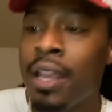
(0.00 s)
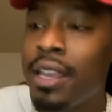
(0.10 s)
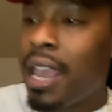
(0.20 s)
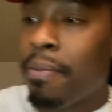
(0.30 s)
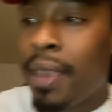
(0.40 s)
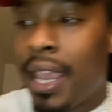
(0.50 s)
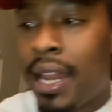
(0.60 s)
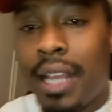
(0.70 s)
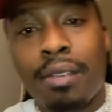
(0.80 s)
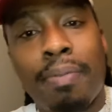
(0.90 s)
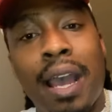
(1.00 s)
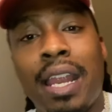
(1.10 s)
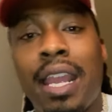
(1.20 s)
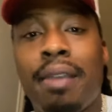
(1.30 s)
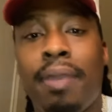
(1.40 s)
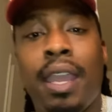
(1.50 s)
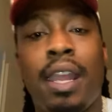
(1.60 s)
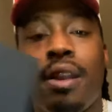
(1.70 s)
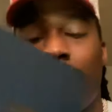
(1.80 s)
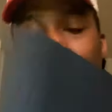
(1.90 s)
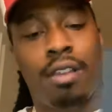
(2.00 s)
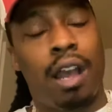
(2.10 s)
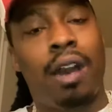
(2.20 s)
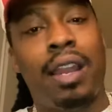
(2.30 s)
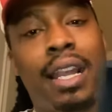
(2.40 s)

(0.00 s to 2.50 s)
yeah, man, that's about it, man. All I